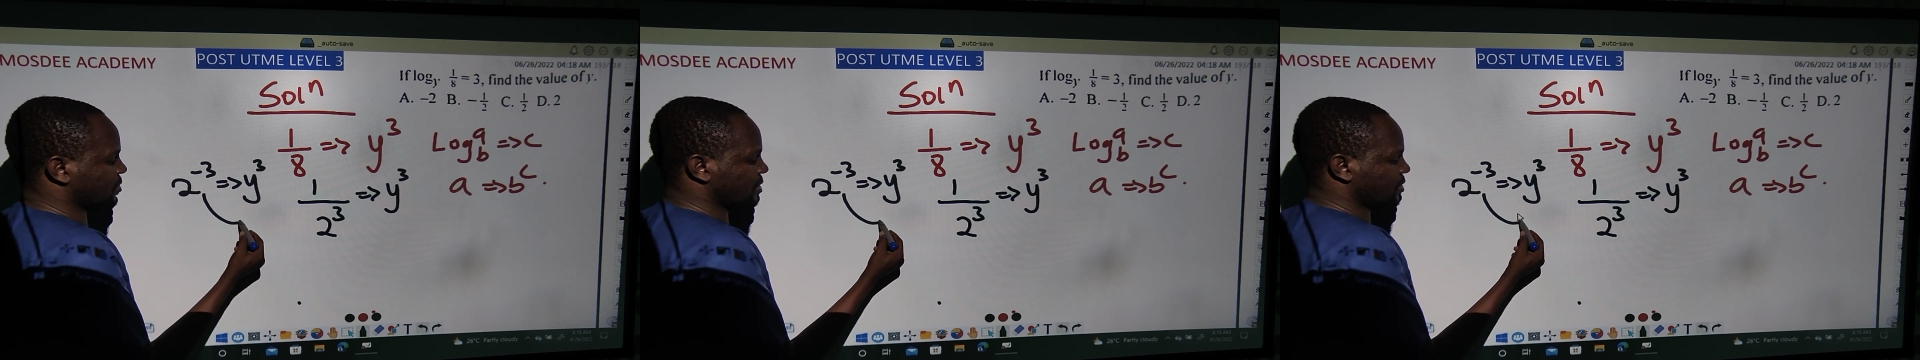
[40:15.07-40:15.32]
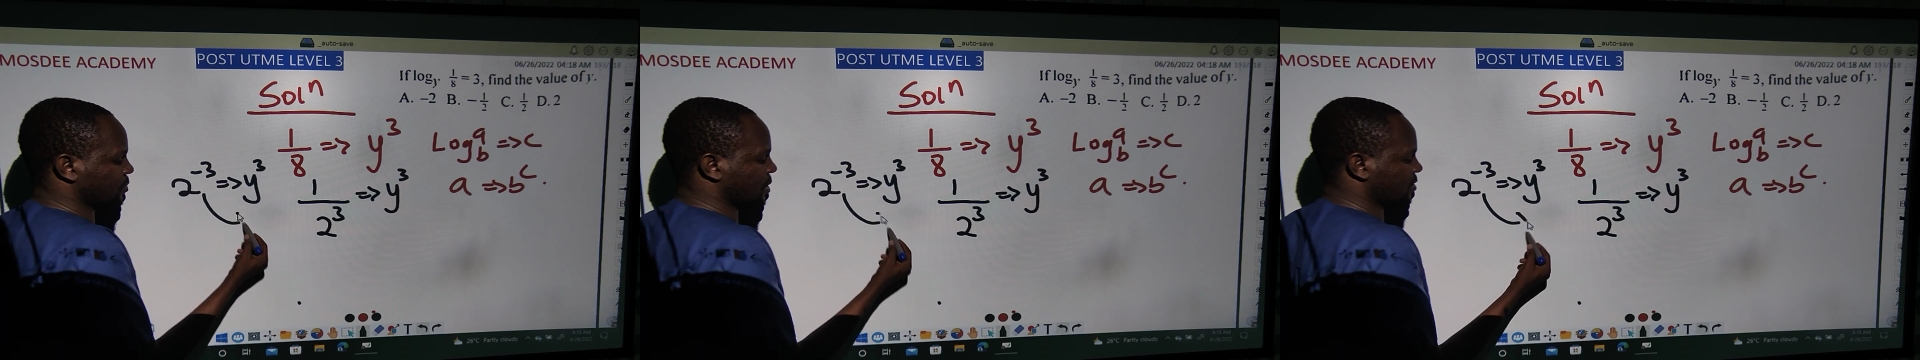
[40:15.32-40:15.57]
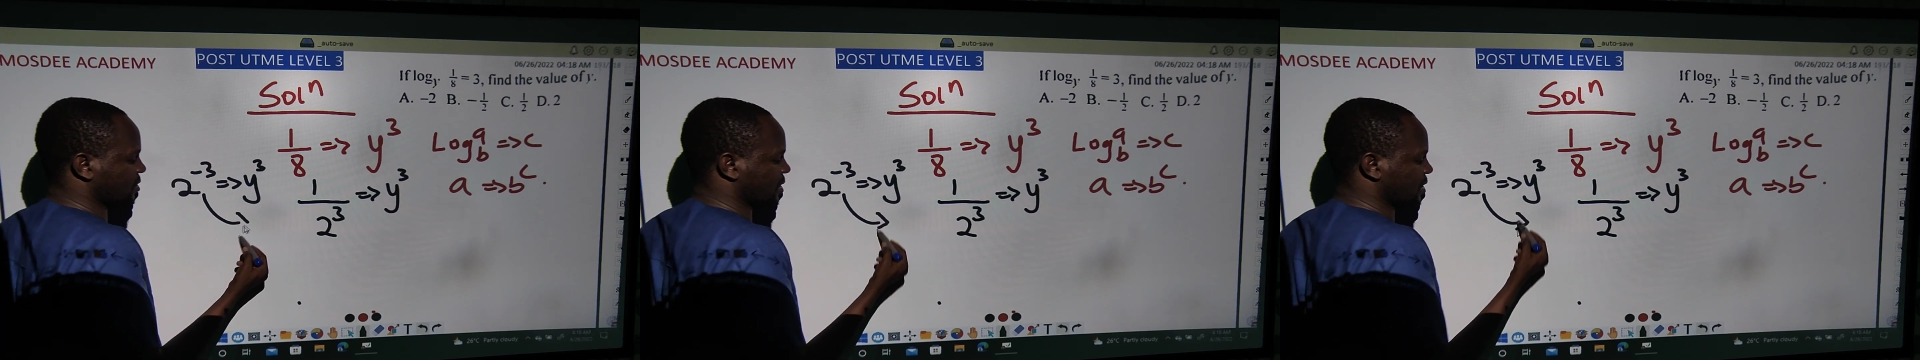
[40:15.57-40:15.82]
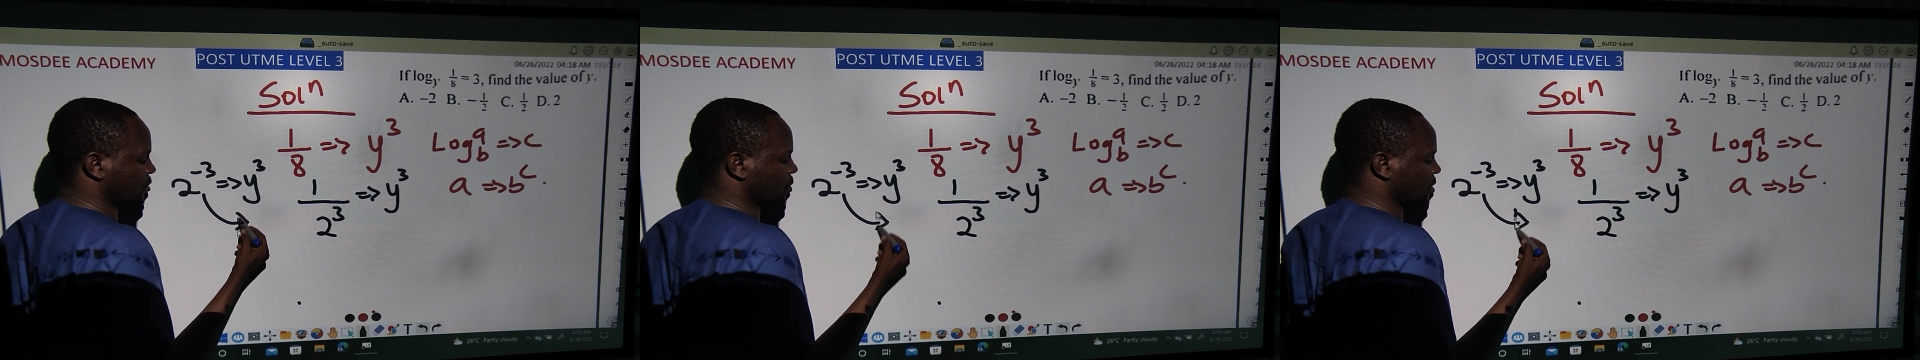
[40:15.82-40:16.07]
to this
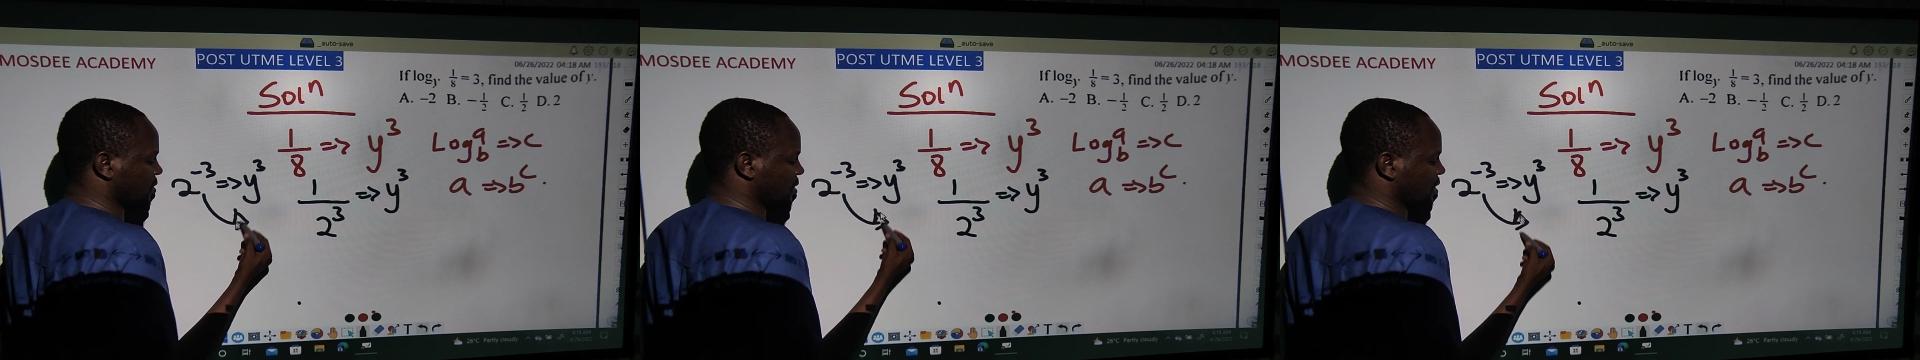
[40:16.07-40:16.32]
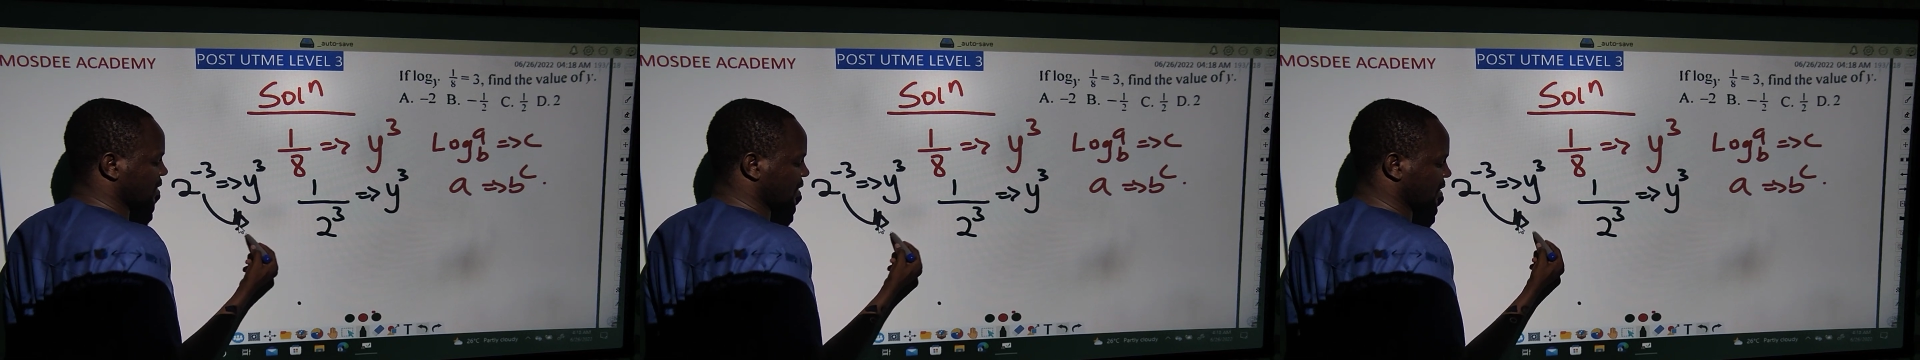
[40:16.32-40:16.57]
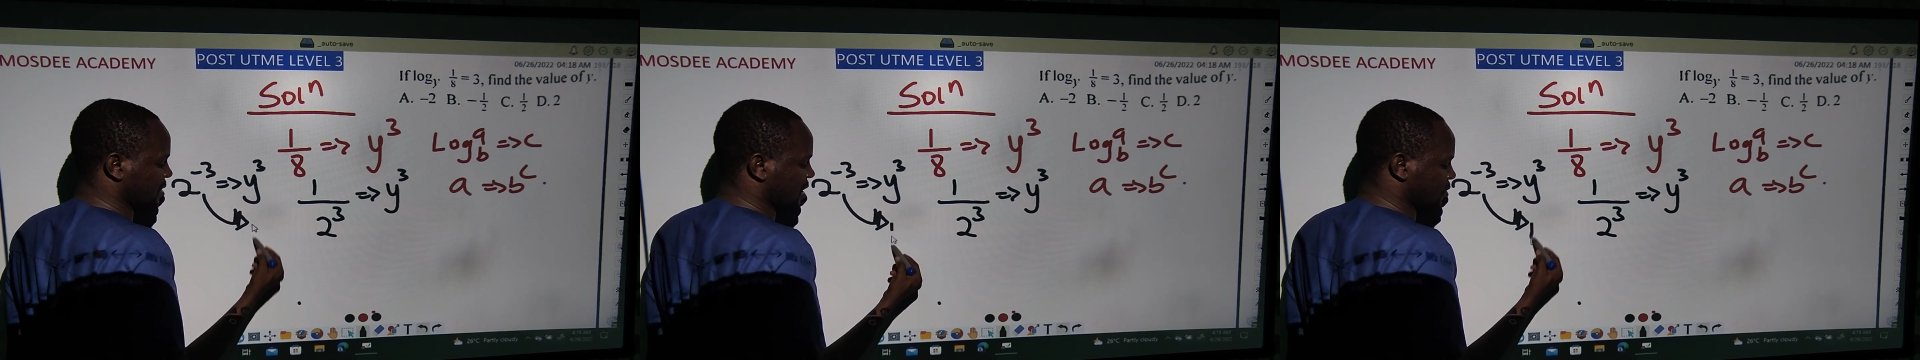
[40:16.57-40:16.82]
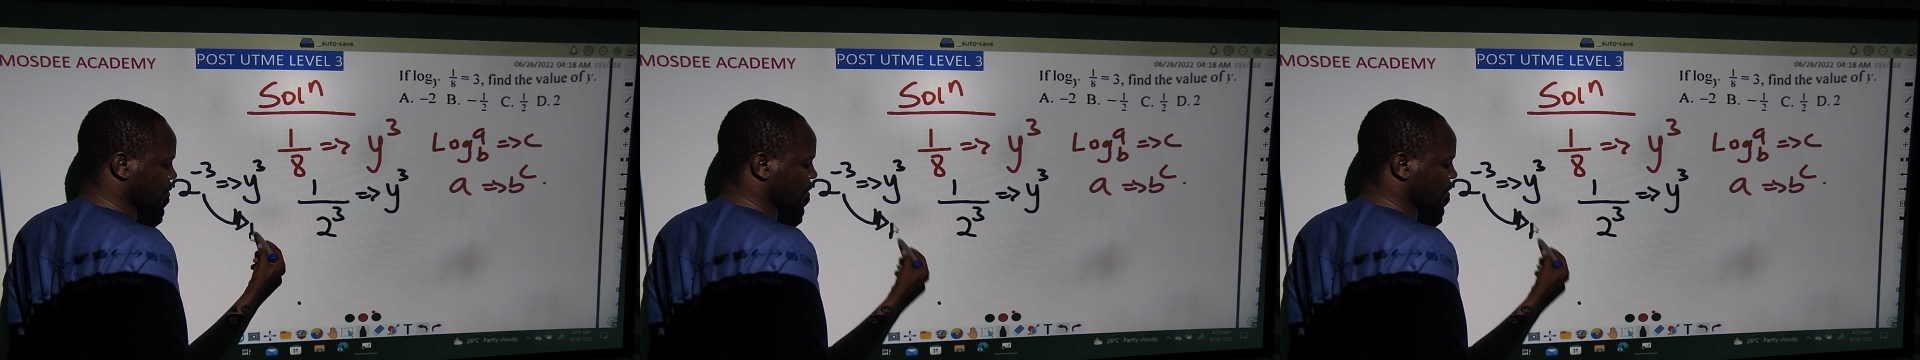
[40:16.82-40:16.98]
question is what? It has